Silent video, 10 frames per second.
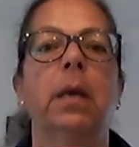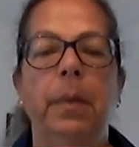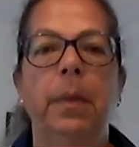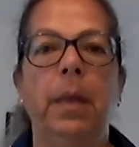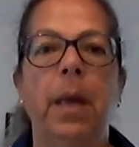
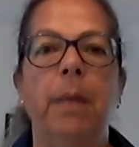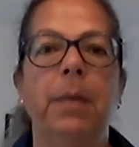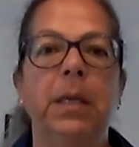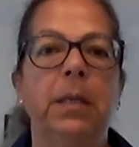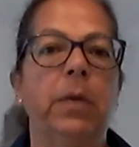The
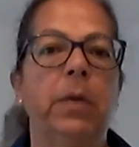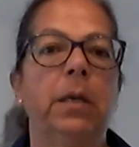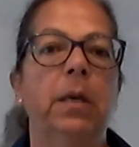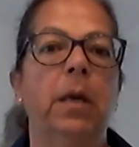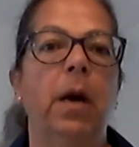
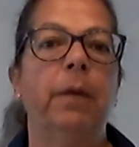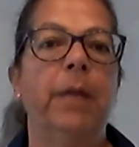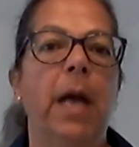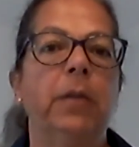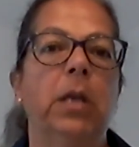administrator of
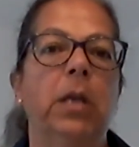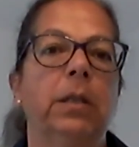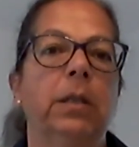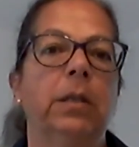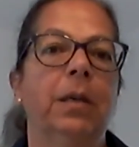that
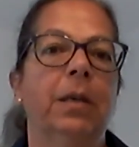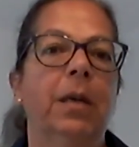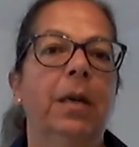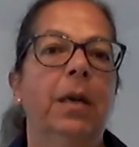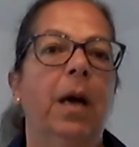shelter
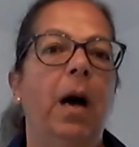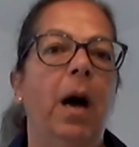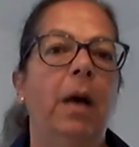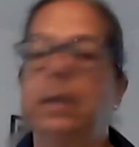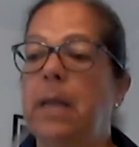
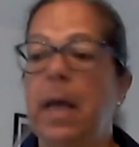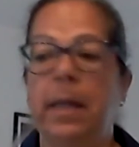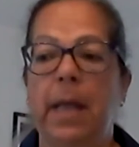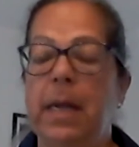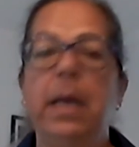said
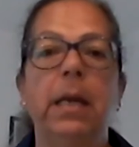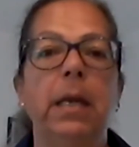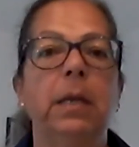that he and his